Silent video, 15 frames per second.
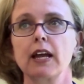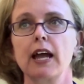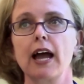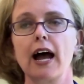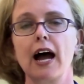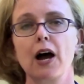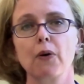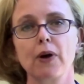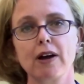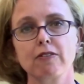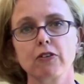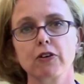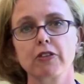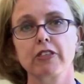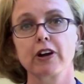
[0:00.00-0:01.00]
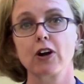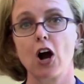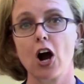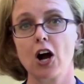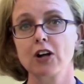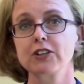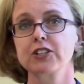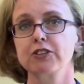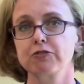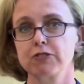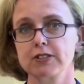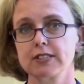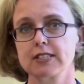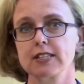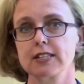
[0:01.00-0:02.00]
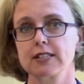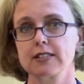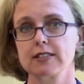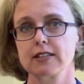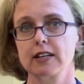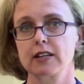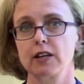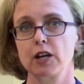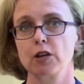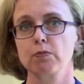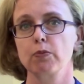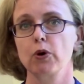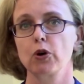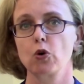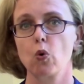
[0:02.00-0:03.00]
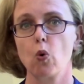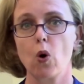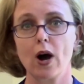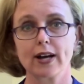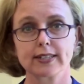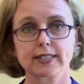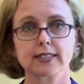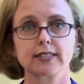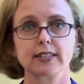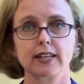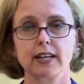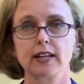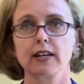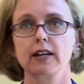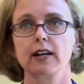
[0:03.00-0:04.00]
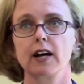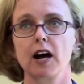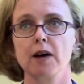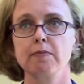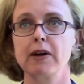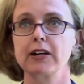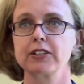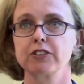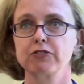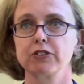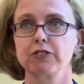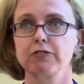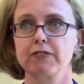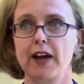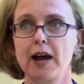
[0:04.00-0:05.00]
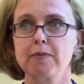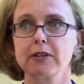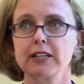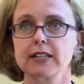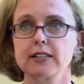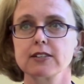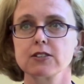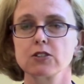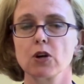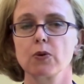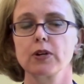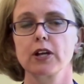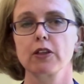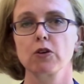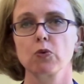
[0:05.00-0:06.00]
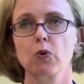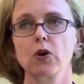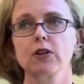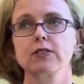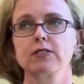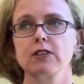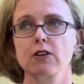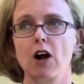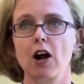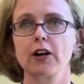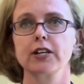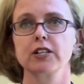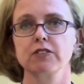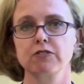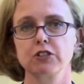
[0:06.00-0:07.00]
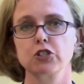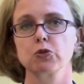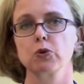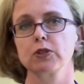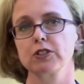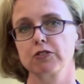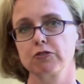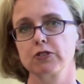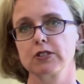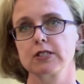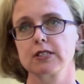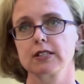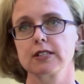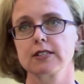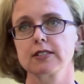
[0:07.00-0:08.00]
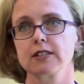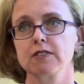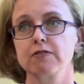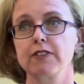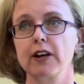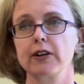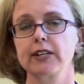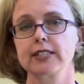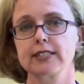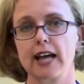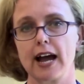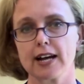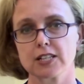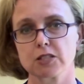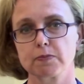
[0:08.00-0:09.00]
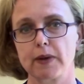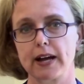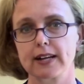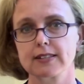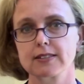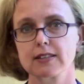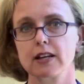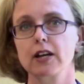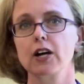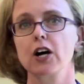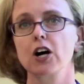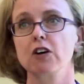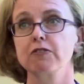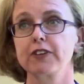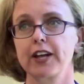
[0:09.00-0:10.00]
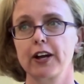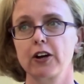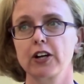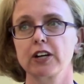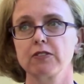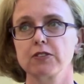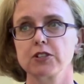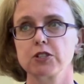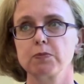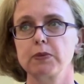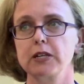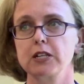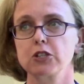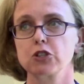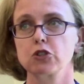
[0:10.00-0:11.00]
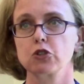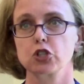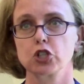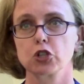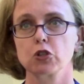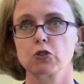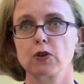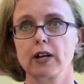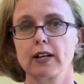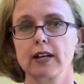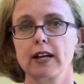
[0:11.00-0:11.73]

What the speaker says: However, there are differences in input quantity among different families. So in other words, there are individual differences in various aspects of caregiver speech to children.